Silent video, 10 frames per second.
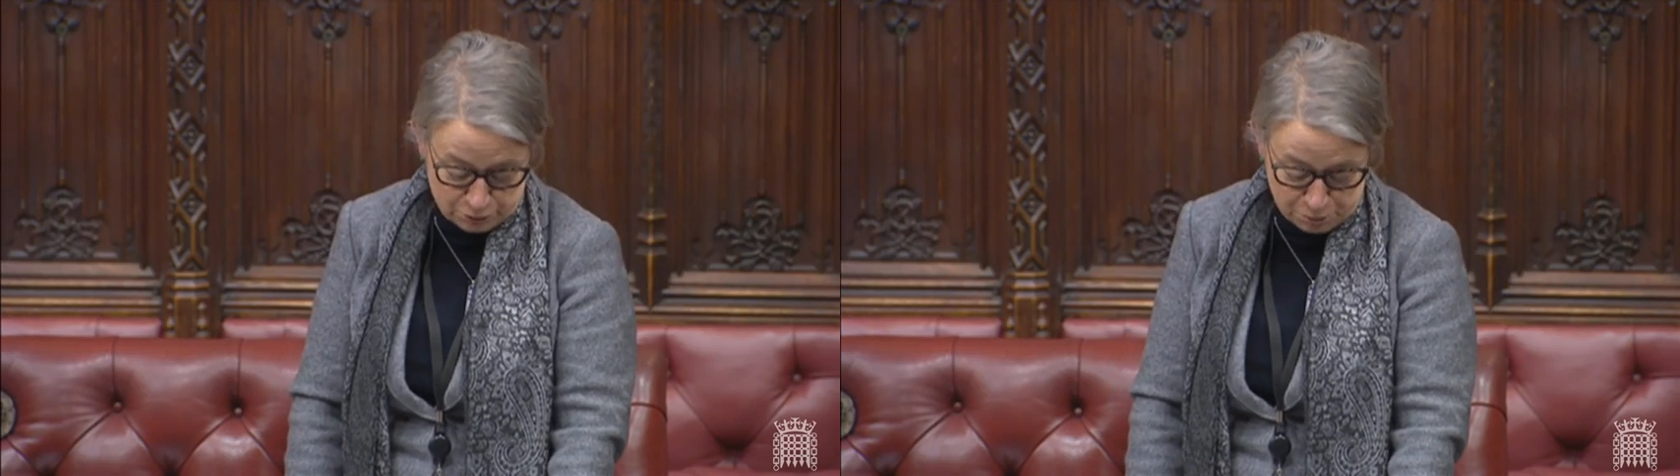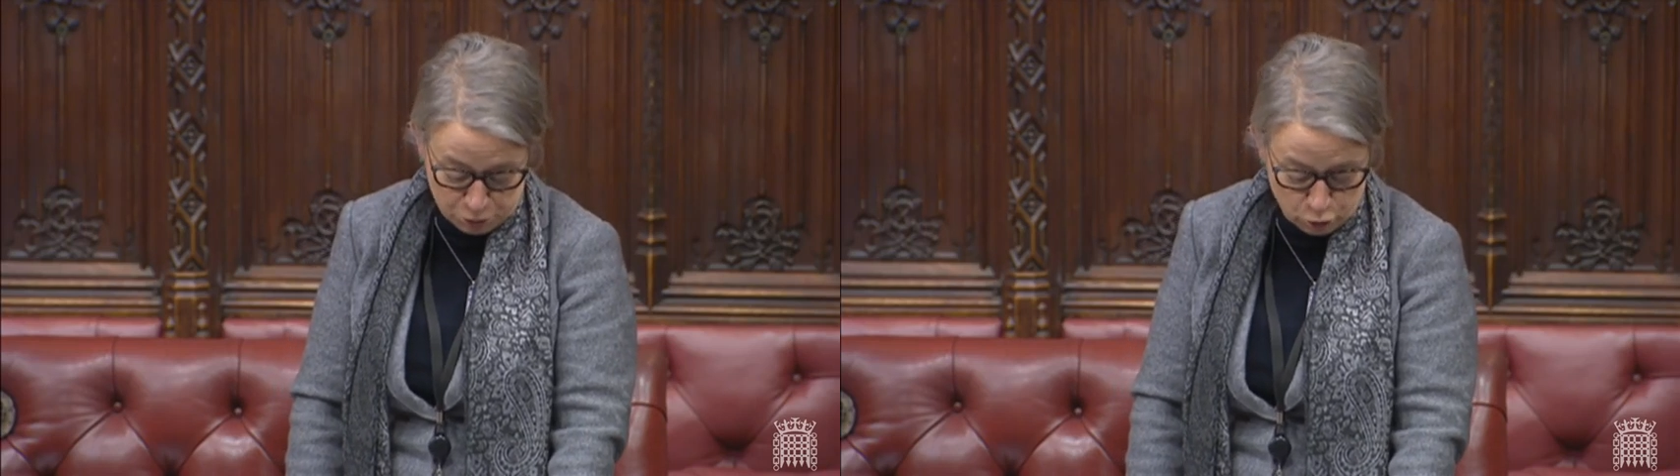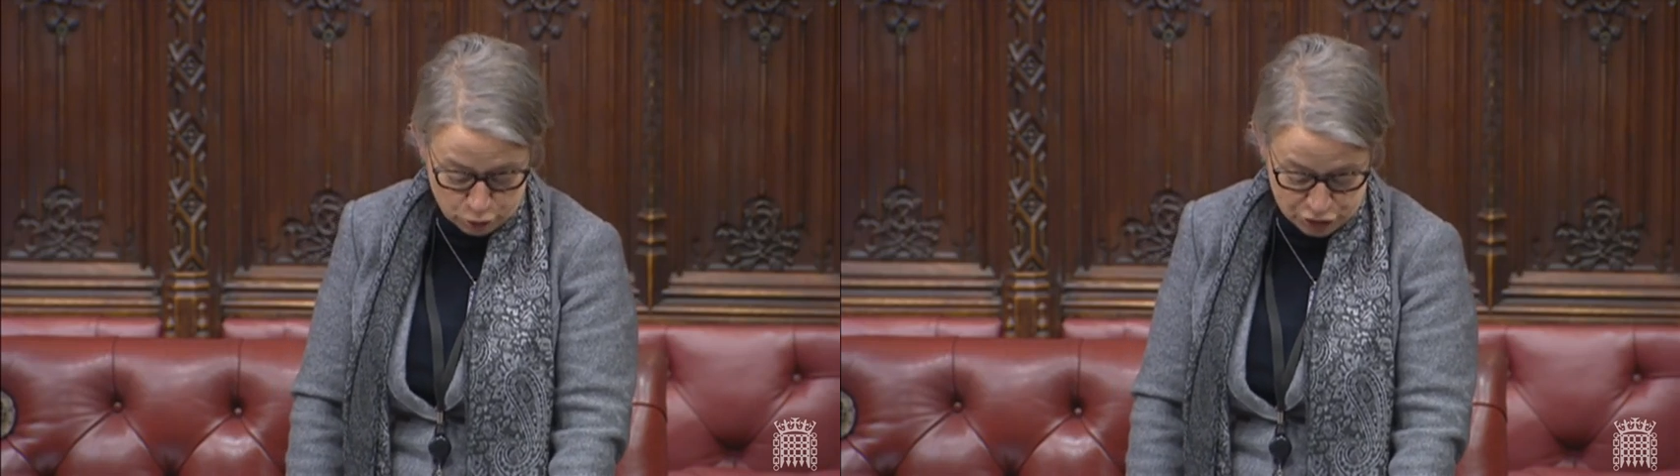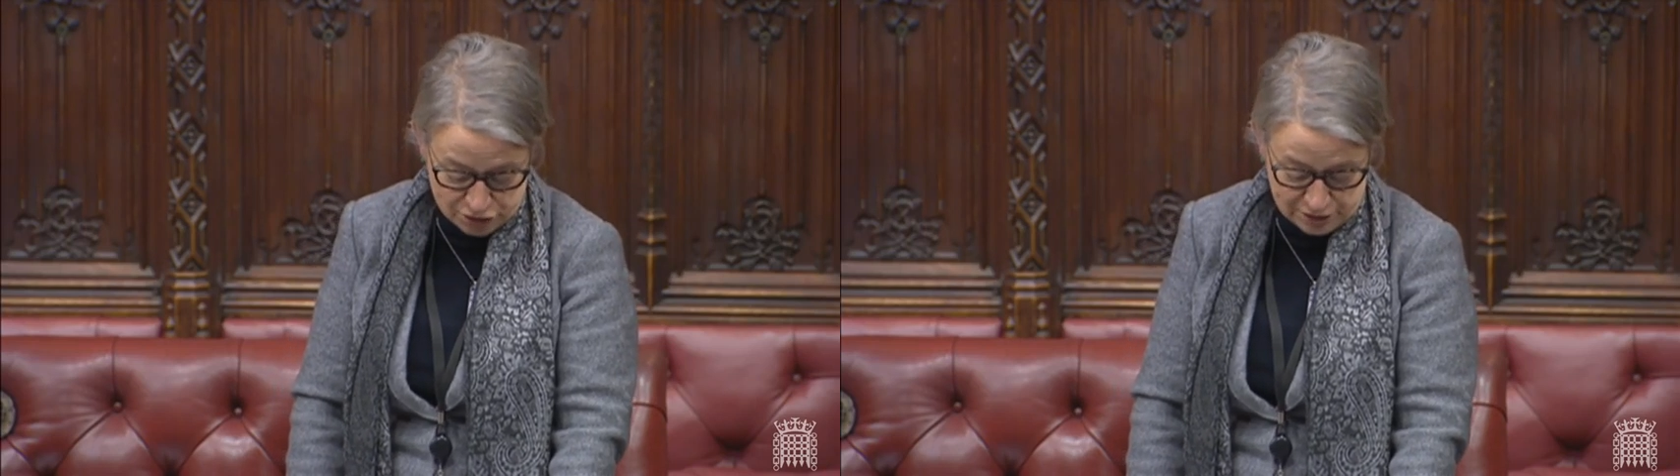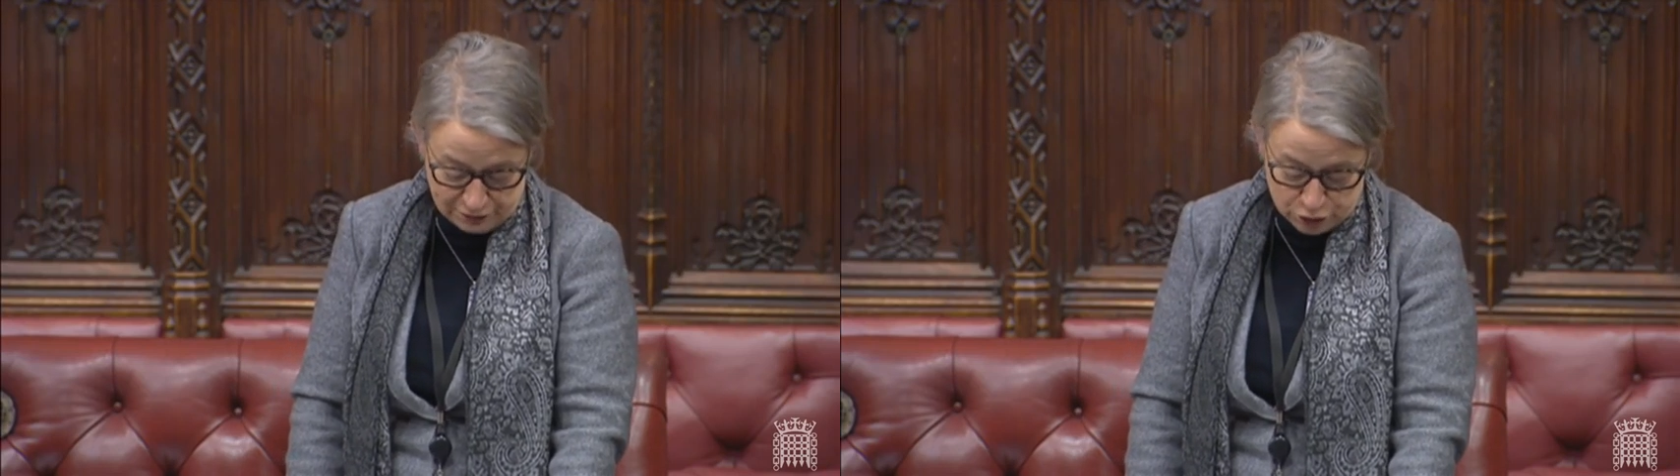
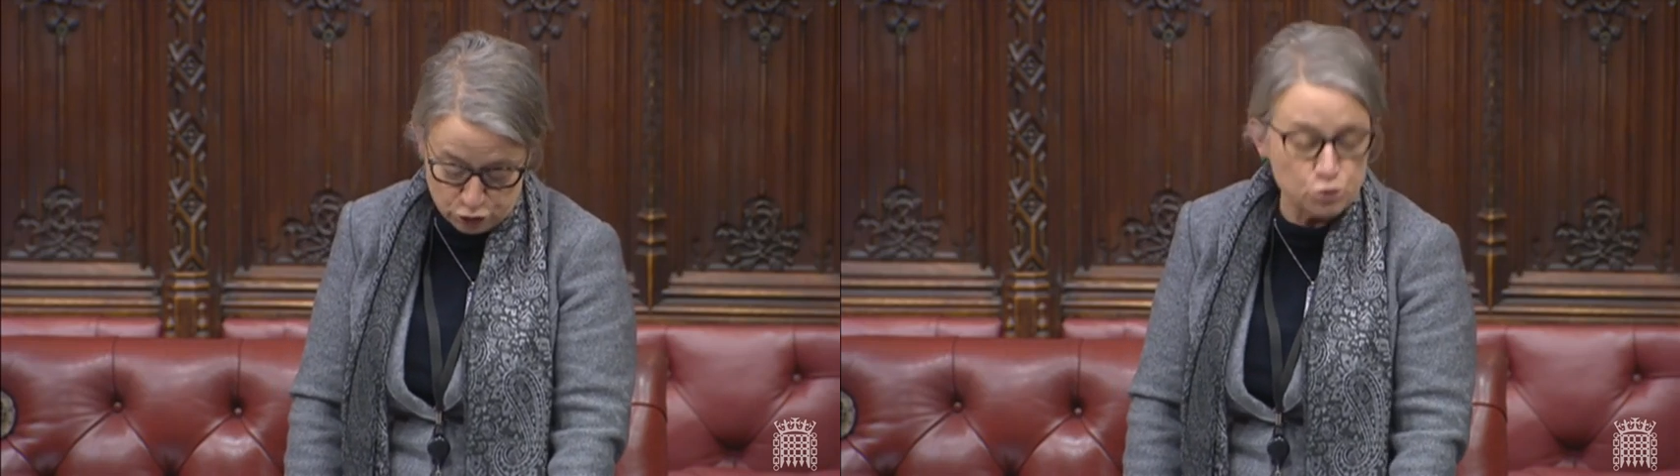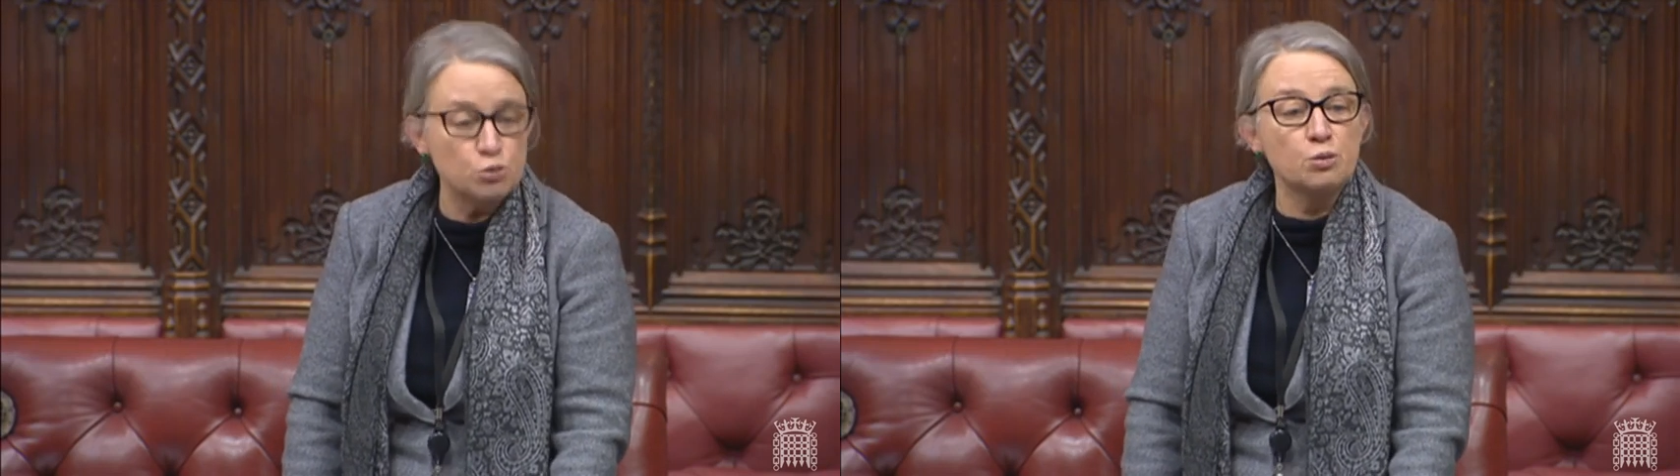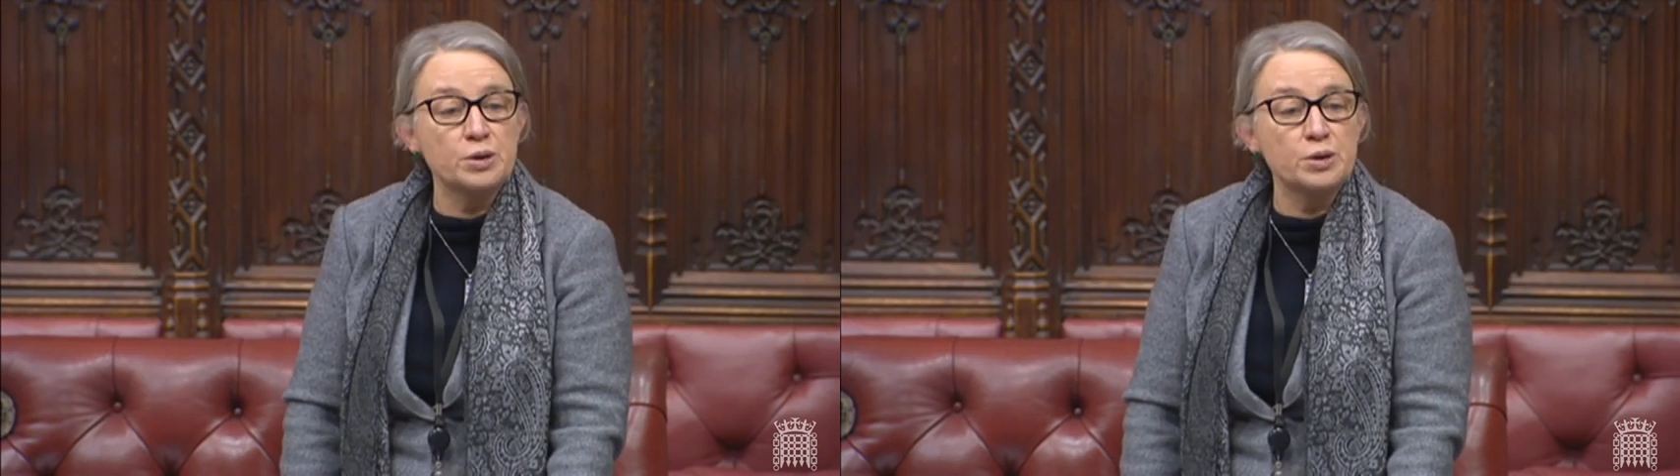reports of a new